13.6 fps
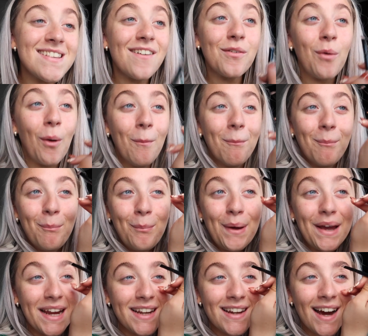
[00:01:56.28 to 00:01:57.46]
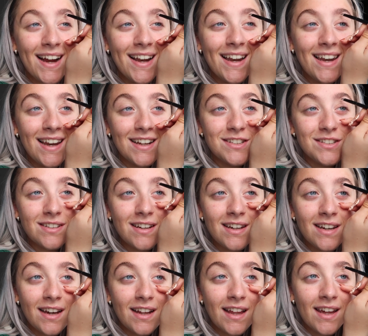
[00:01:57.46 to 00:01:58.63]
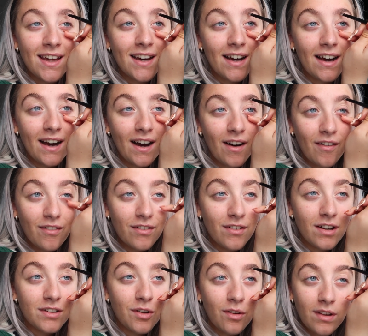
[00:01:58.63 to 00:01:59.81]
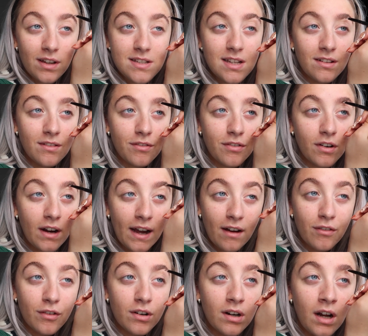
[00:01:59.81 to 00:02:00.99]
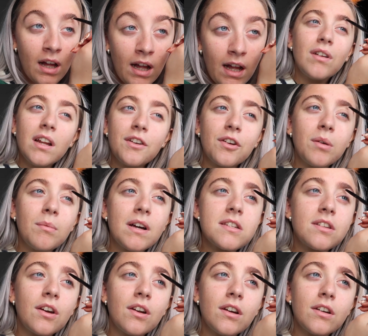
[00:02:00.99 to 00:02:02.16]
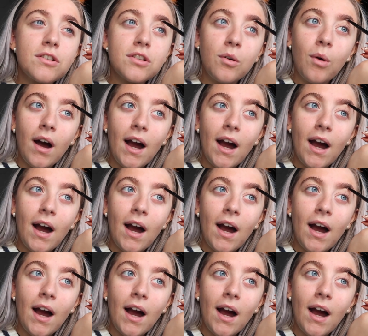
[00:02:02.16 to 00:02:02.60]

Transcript: everyone been? I literally like have not done this in forever. I really do miss doing it. So